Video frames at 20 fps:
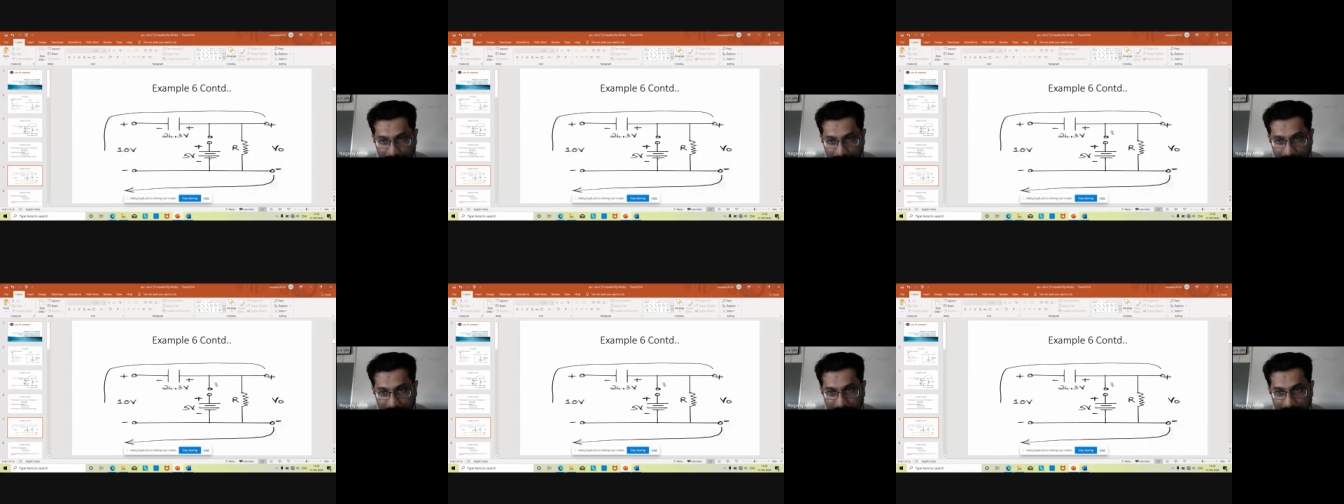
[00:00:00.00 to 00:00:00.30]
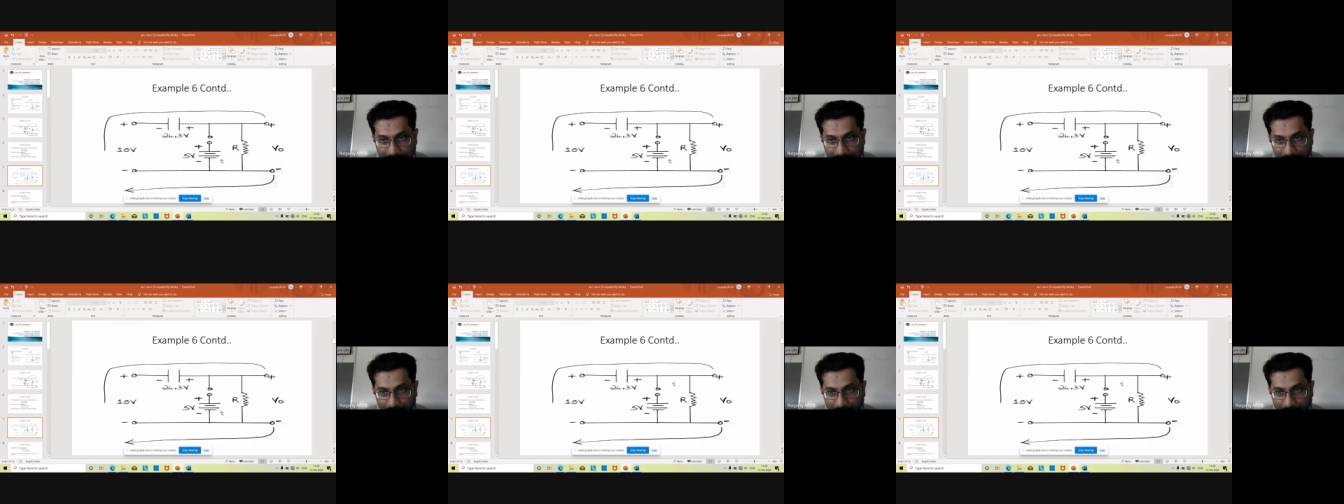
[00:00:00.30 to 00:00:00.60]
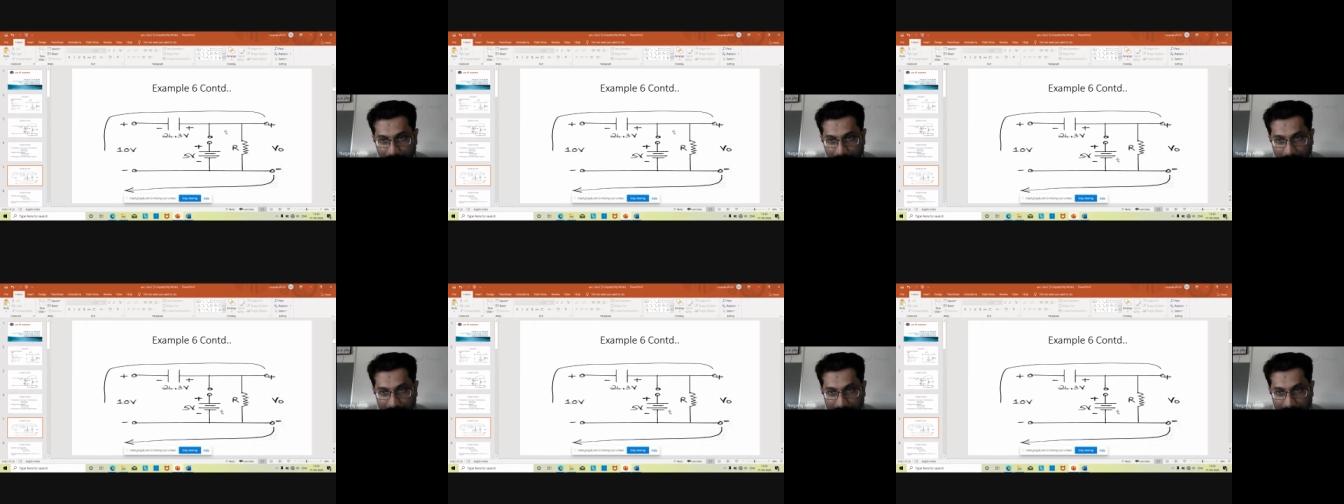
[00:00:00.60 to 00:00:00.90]
I, here I
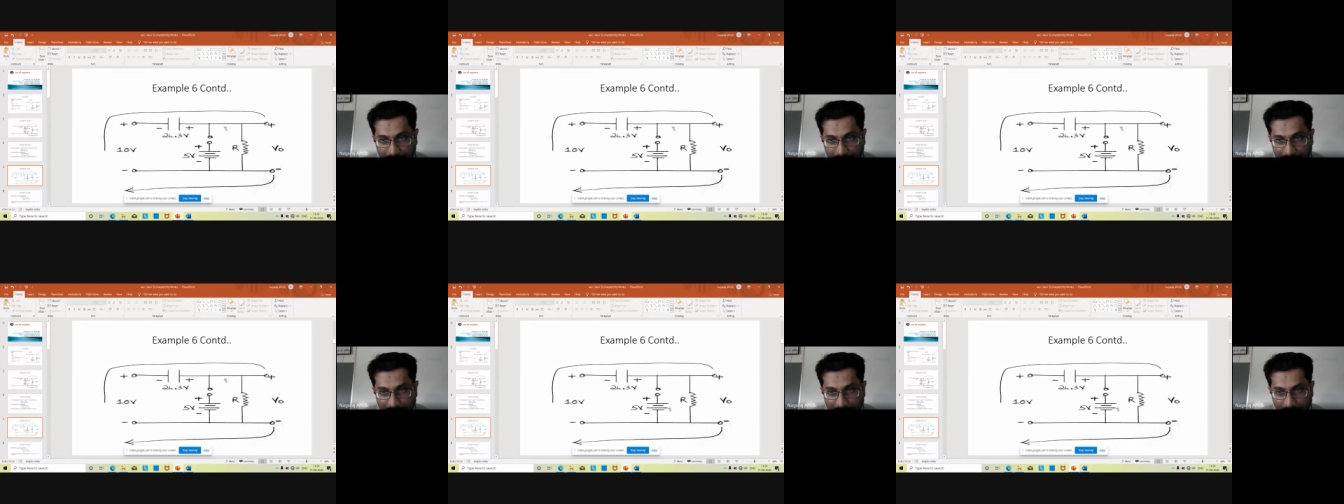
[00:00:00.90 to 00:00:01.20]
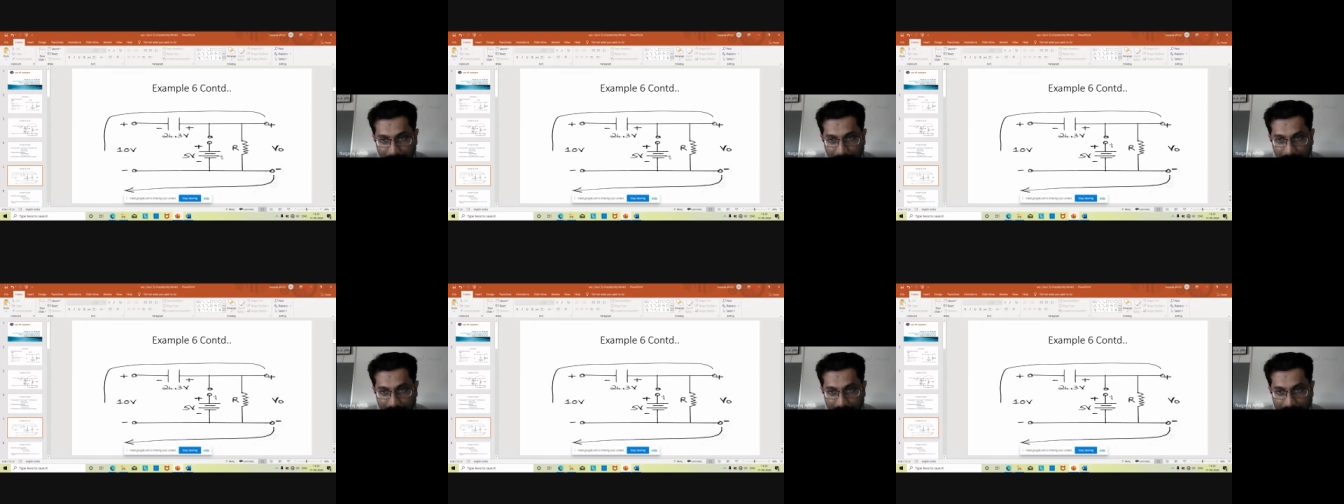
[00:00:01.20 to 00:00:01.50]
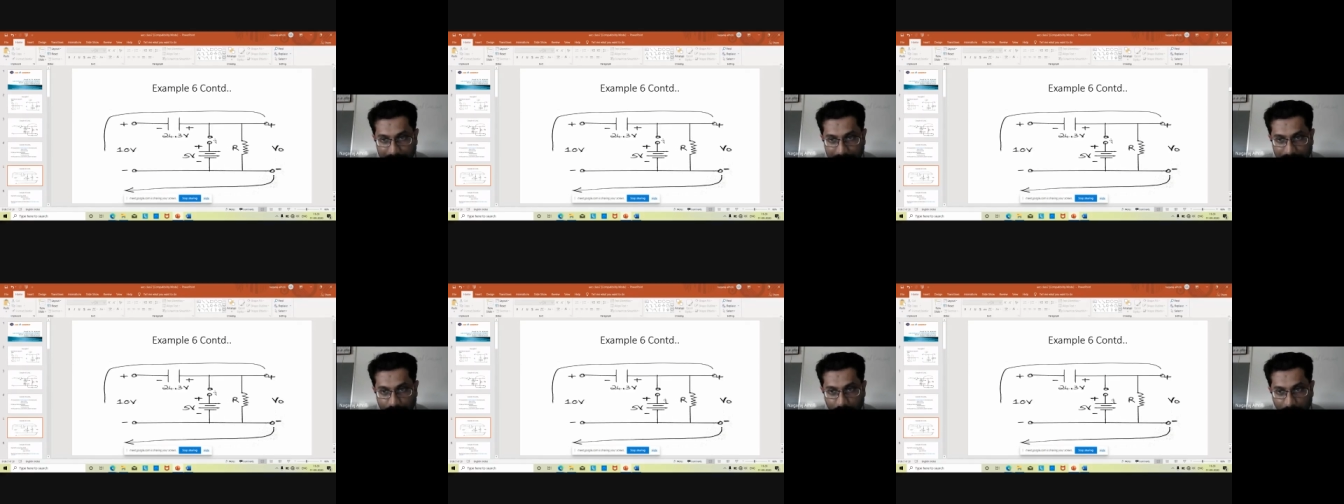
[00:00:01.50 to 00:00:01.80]
cannot apply KVL
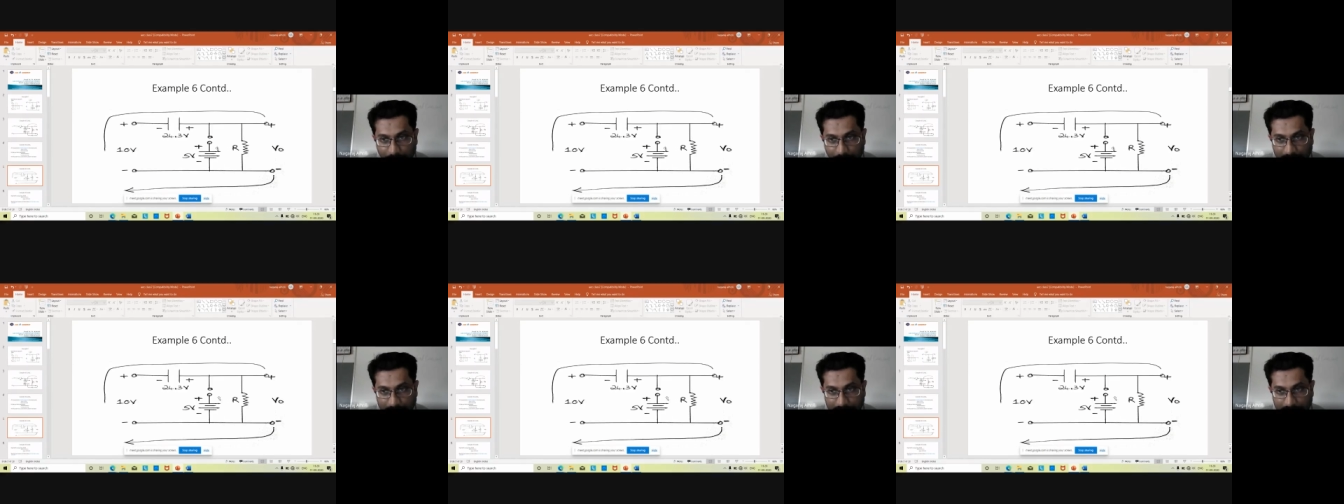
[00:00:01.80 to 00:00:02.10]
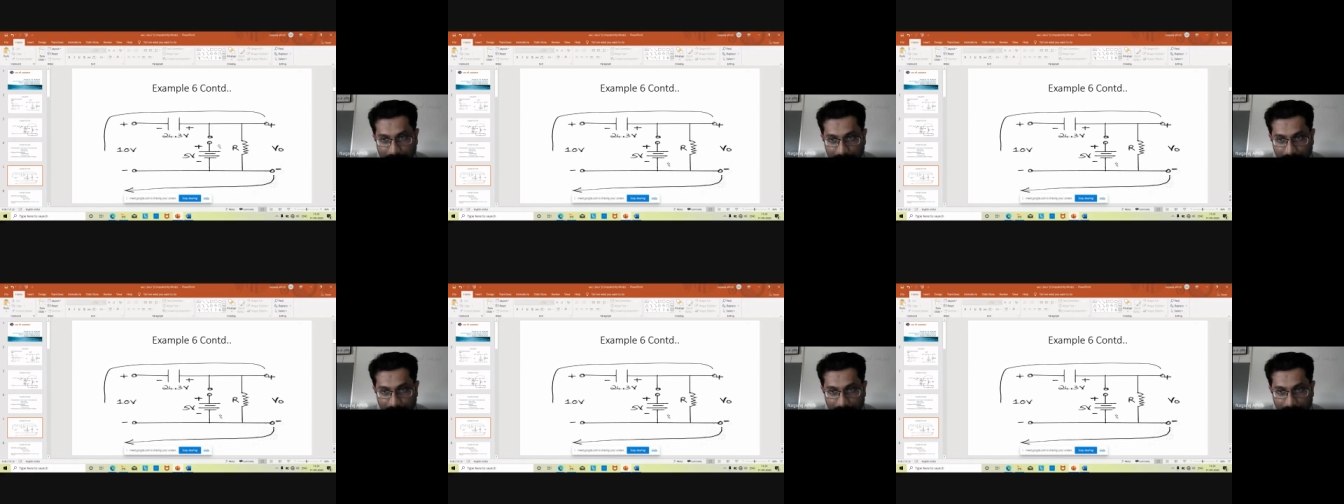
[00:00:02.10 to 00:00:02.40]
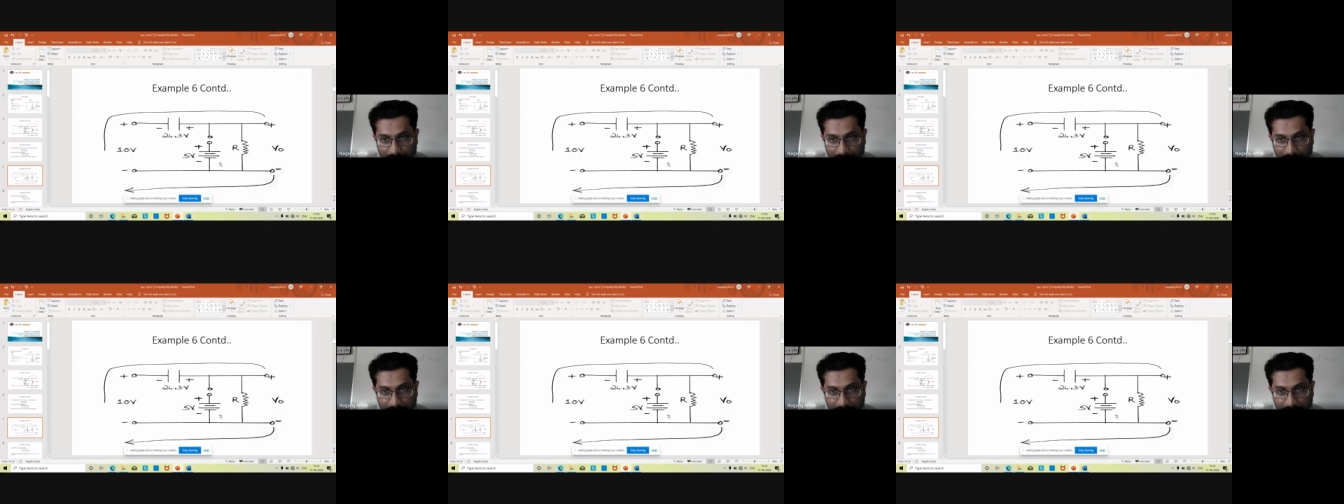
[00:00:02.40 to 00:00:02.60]
because it is open circuit.